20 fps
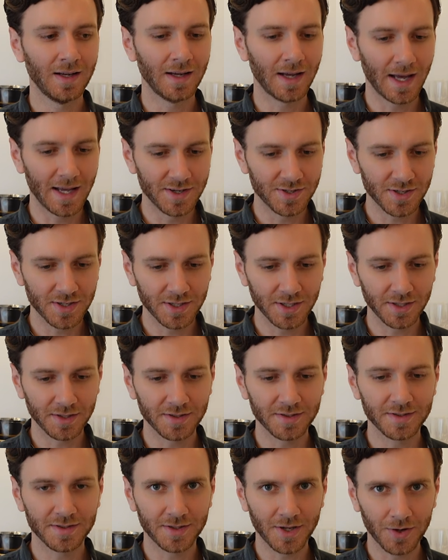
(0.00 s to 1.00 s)
engineered
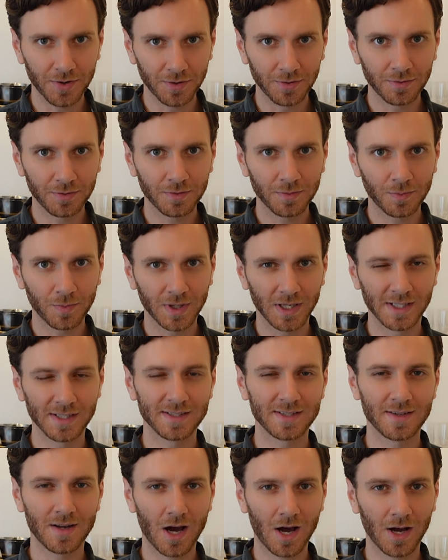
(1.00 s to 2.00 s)
stone, when
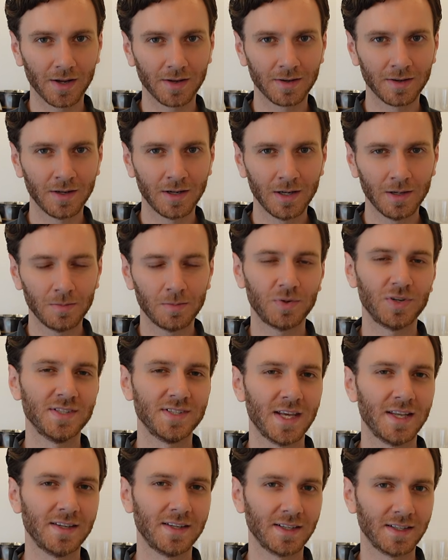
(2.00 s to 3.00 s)
it's not
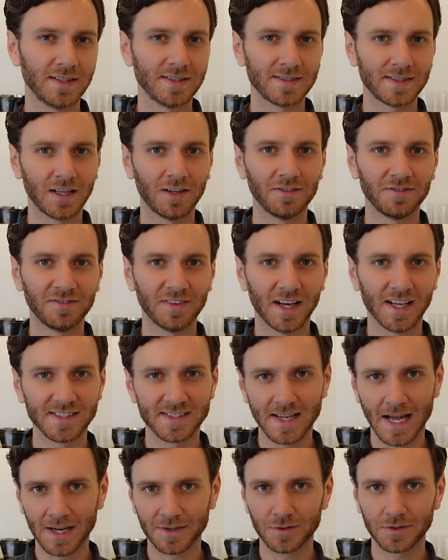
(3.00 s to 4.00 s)
presenting itself as
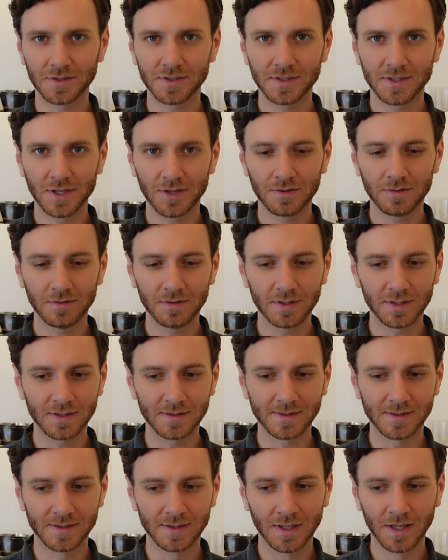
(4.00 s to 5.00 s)
natural stone,
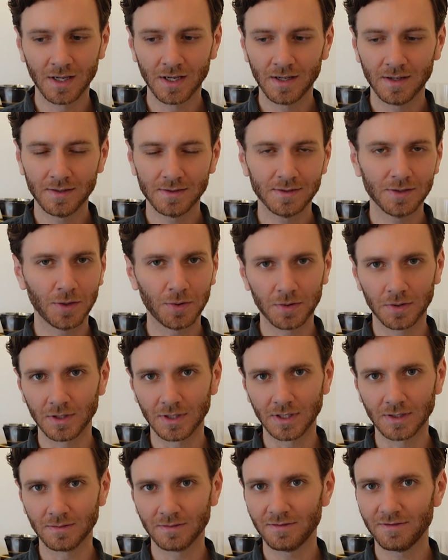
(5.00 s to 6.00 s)
is
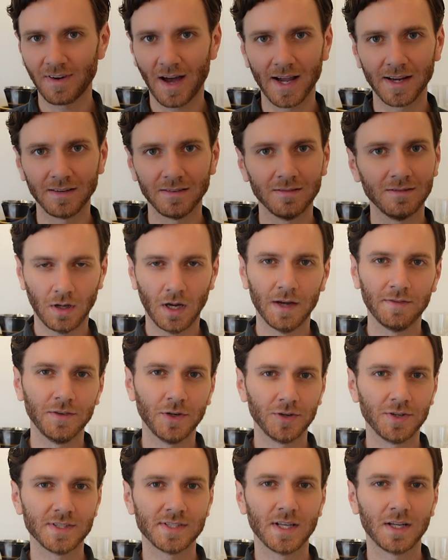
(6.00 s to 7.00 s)
totally fine. I've
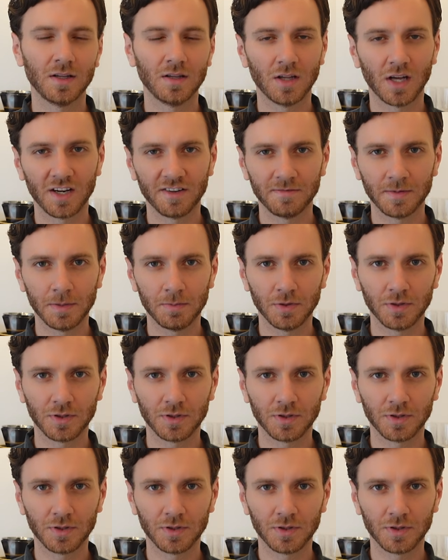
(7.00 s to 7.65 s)
noticed that a lot of people